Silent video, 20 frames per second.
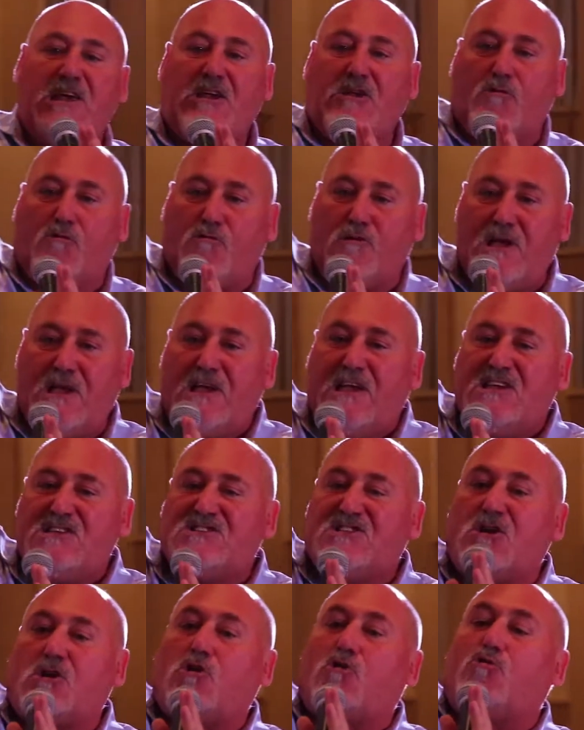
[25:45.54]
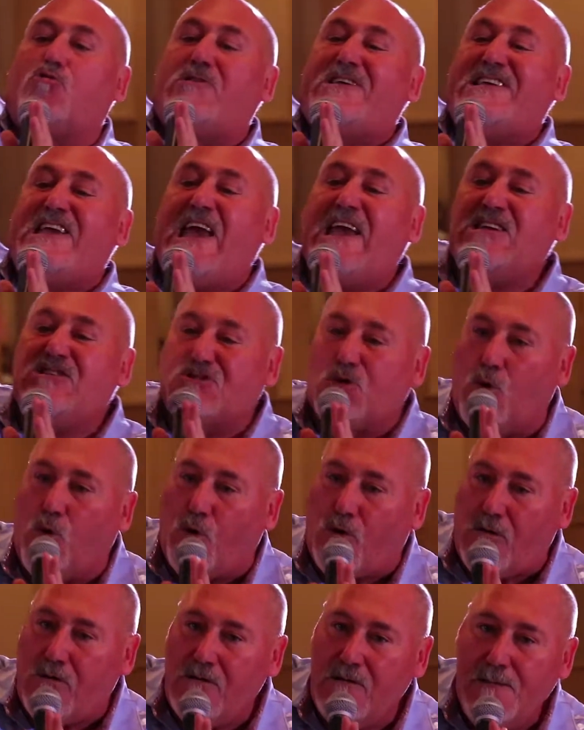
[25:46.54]
He cre- he's the
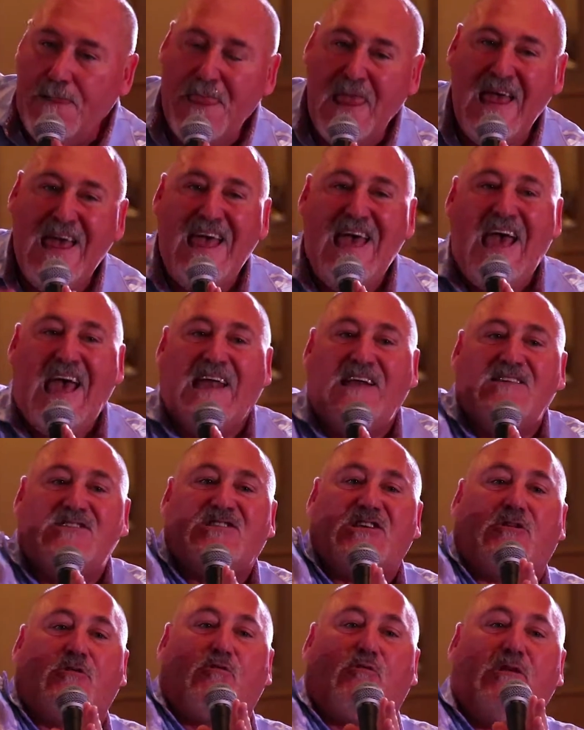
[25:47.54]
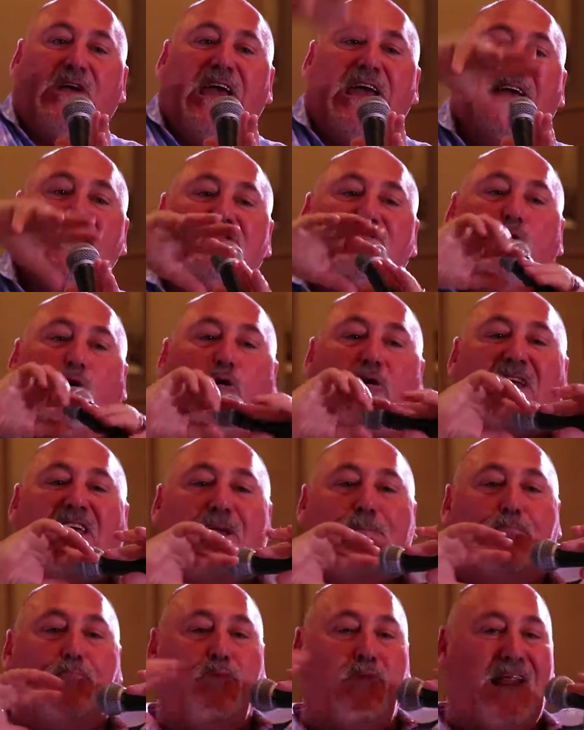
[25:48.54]
creator, and as the creator,
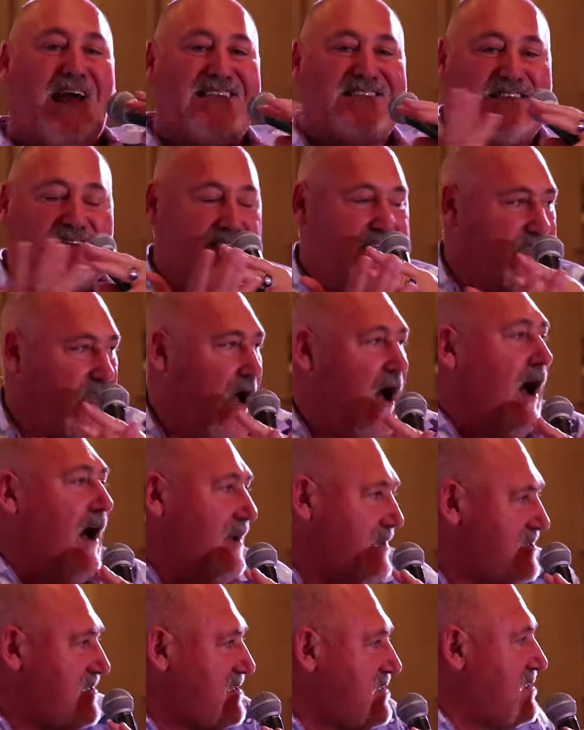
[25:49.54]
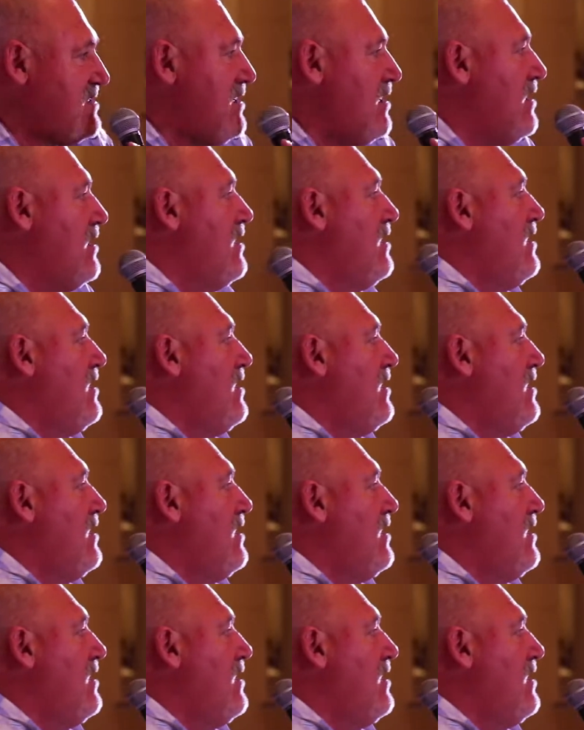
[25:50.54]
He blesses us